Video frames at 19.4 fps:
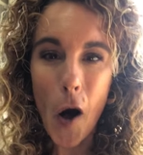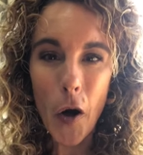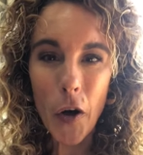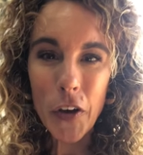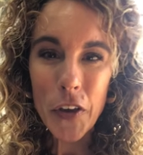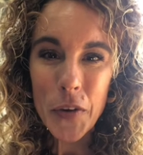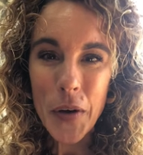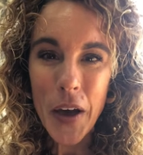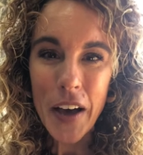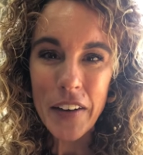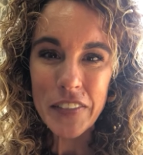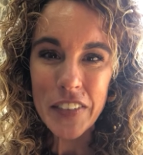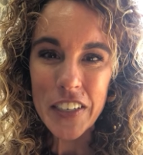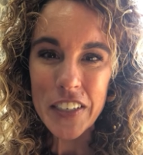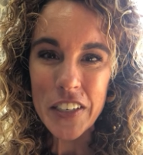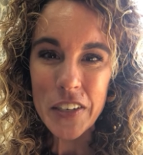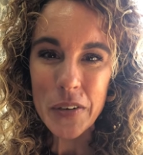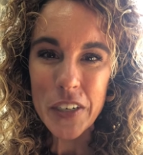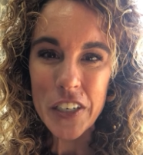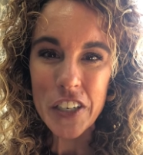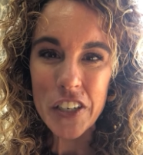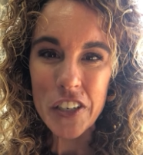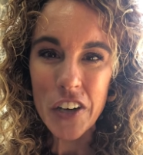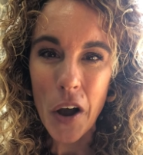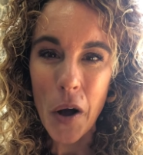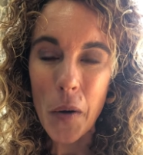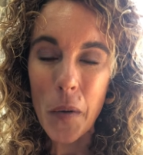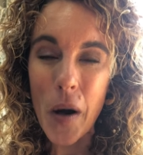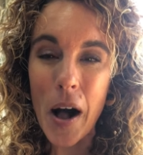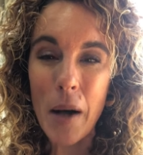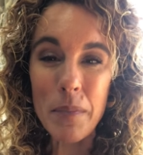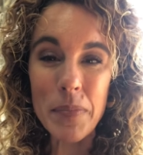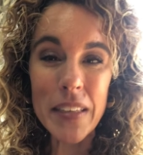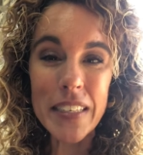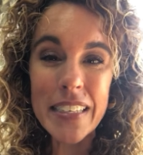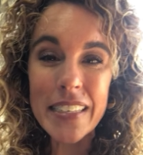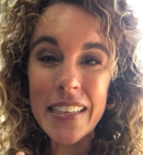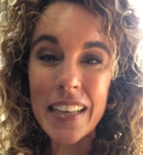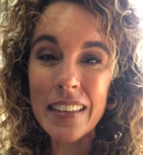all you have to do is show up.
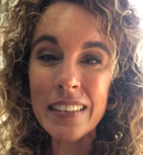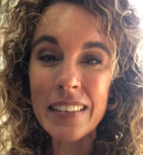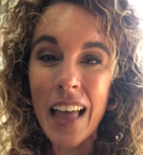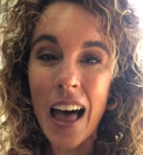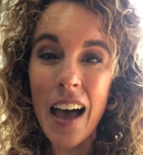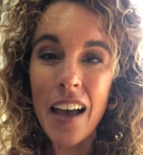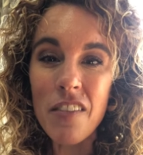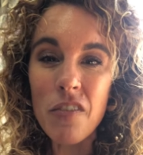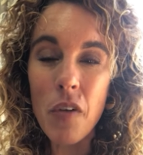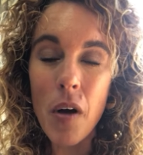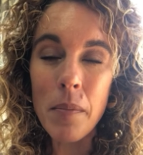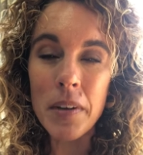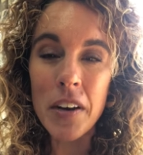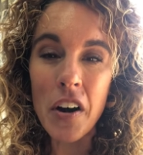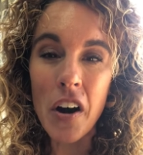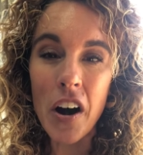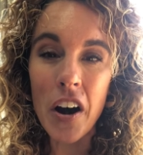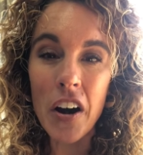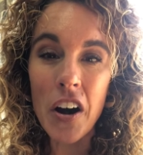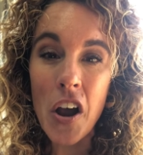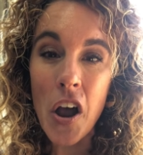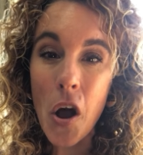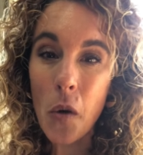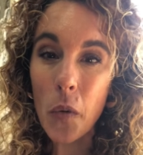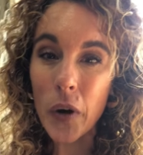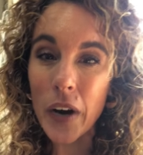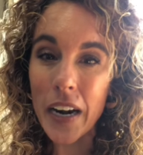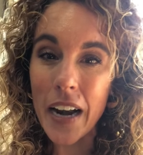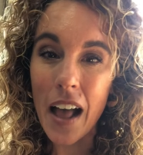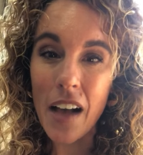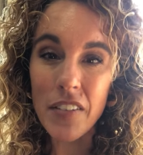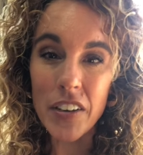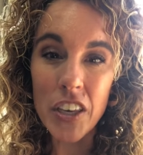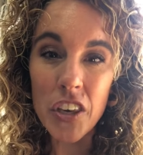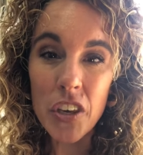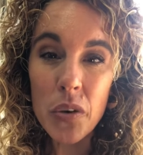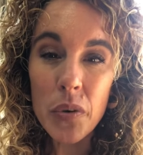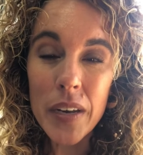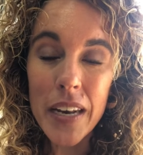This is a live webinar. We're gonna have a
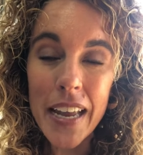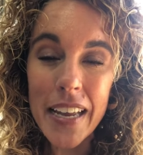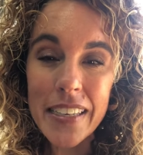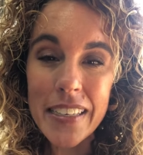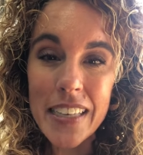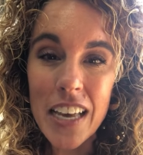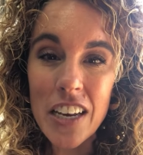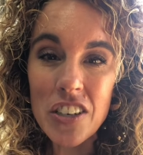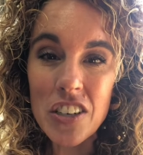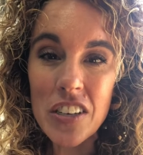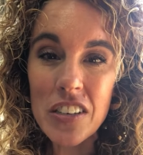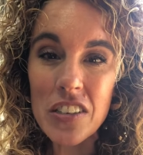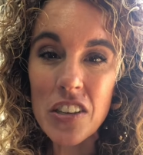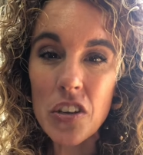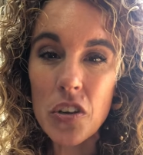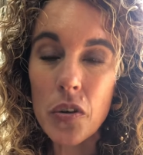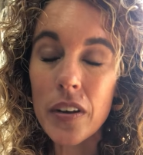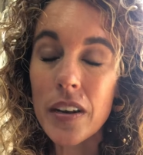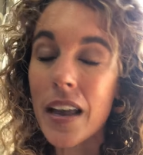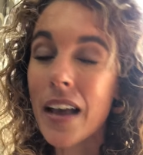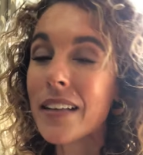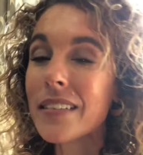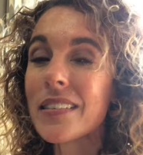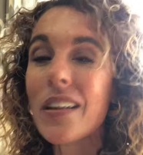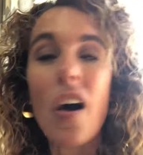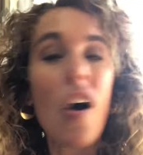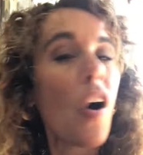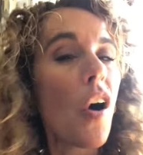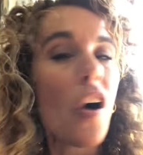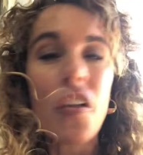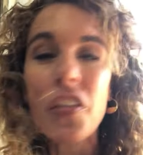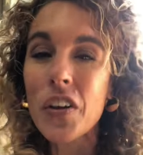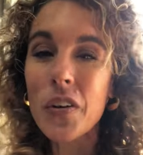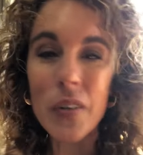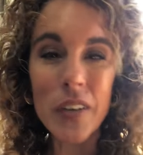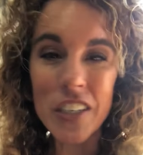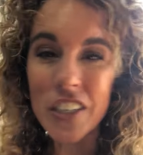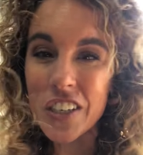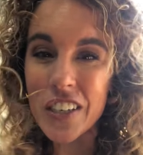Q&A session so that you can ask all the
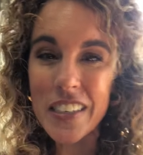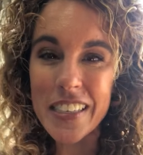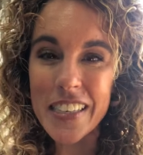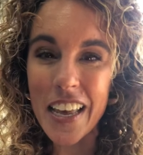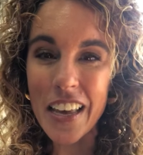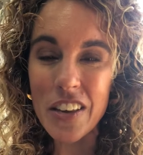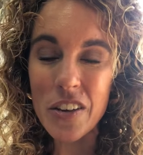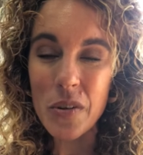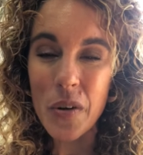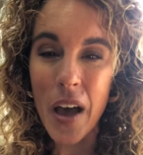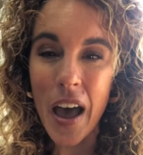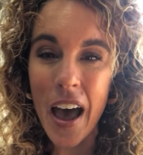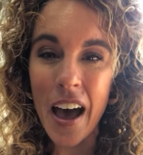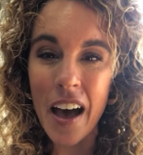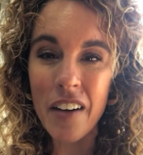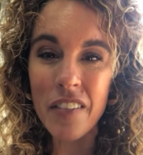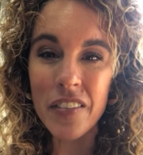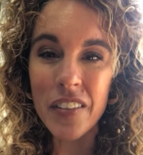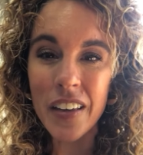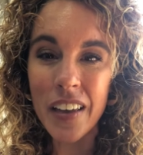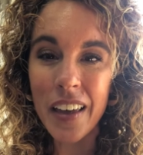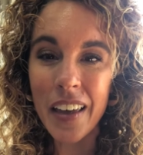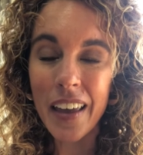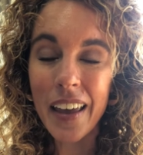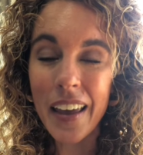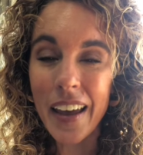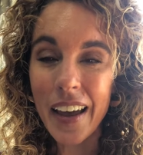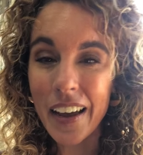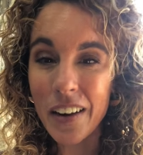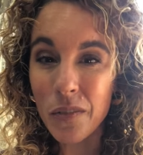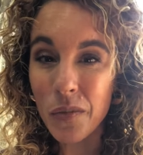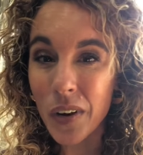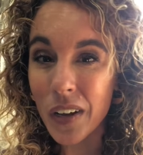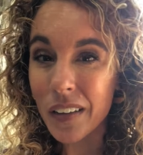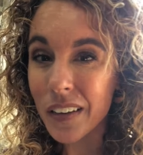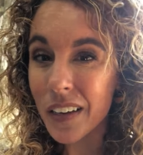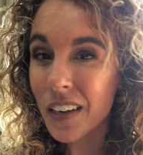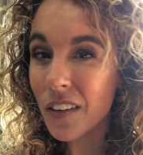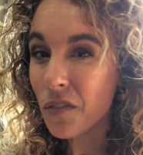questions that you have. And
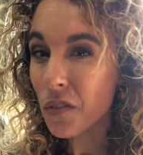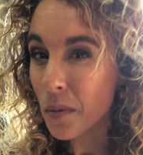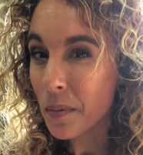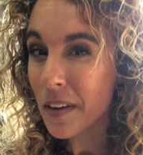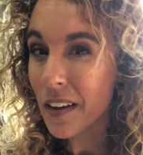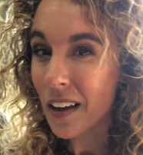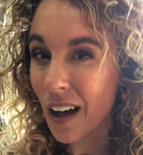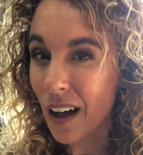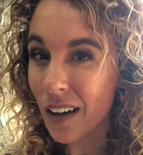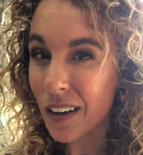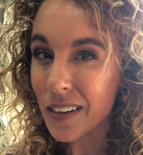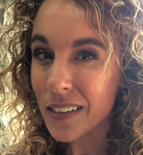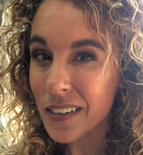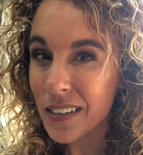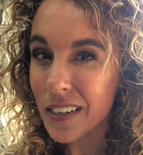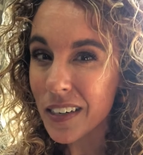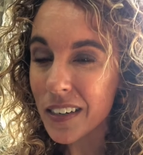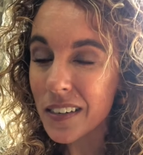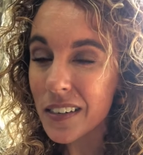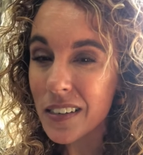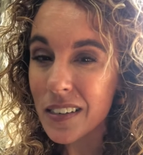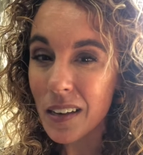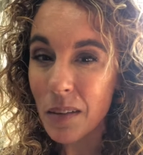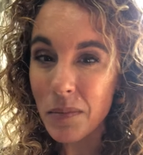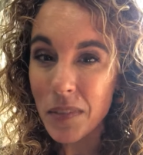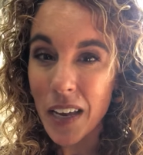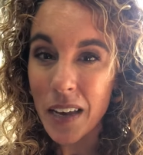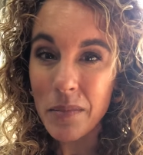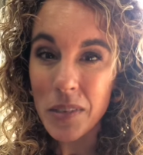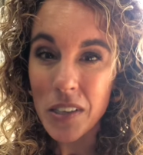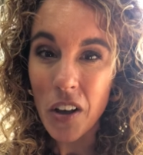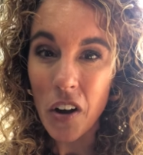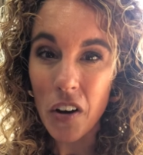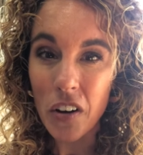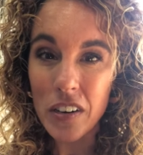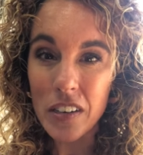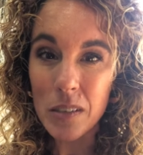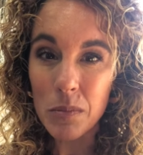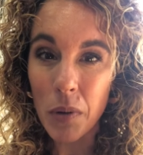really, if we're being honest here, sometimes the
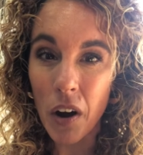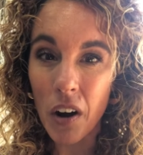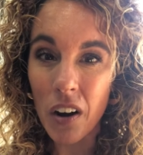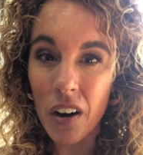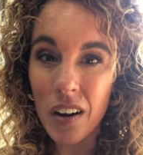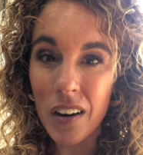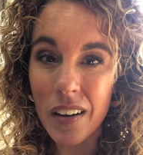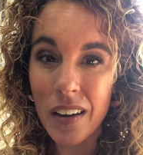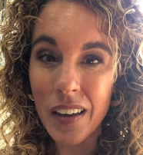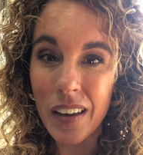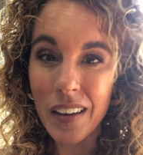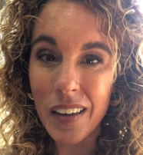hardest part